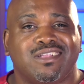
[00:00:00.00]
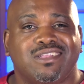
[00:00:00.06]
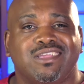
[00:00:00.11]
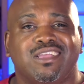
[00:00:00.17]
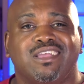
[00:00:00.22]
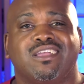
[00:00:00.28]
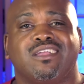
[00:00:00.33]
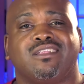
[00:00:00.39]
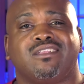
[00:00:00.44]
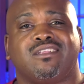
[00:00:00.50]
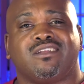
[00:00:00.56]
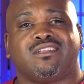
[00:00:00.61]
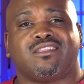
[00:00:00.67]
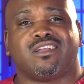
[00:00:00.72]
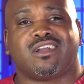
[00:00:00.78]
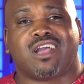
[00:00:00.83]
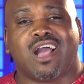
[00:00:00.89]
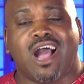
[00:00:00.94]
then
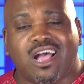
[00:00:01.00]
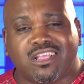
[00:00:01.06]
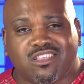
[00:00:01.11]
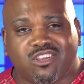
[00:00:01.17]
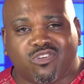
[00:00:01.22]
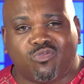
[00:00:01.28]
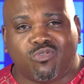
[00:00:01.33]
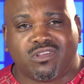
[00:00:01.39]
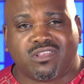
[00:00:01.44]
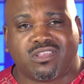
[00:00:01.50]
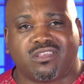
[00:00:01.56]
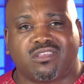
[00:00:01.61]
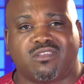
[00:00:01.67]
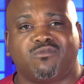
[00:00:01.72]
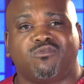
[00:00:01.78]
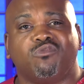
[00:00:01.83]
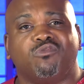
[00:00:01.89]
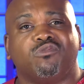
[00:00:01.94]
the consequences
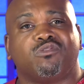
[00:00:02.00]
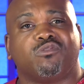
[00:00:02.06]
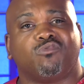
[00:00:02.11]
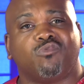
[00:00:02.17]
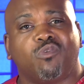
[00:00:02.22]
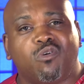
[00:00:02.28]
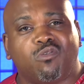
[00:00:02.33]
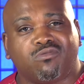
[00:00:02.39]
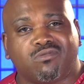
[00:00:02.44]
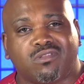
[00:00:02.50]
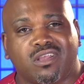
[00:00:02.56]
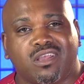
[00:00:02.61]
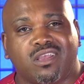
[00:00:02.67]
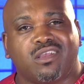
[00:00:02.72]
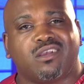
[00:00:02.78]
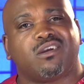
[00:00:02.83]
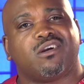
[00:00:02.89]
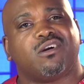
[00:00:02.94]
of doing the wrong
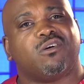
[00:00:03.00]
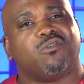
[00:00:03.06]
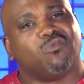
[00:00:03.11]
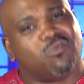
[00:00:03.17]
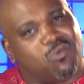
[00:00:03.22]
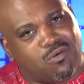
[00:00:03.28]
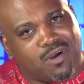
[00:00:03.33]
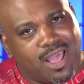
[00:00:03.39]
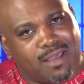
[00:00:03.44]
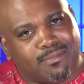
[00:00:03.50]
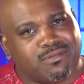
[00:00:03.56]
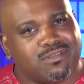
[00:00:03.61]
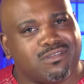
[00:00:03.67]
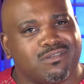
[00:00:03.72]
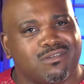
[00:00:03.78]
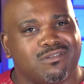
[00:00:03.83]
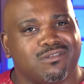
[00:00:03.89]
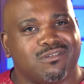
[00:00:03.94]
thing won't happen
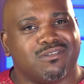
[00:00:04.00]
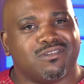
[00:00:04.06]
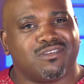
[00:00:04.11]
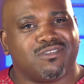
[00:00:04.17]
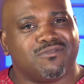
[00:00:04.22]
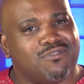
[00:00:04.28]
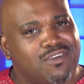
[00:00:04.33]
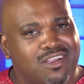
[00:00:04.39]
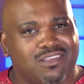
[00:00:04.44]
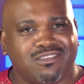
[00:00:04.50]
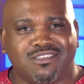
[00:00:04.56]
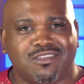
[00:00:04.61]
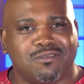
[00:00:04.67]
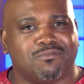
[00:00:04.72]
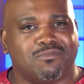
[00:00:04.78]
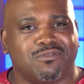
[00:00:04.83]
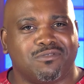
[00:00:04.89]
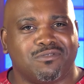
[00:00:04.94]
to you. Very
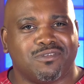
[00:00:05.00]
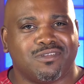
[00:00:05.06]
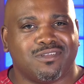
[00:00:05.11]
simple.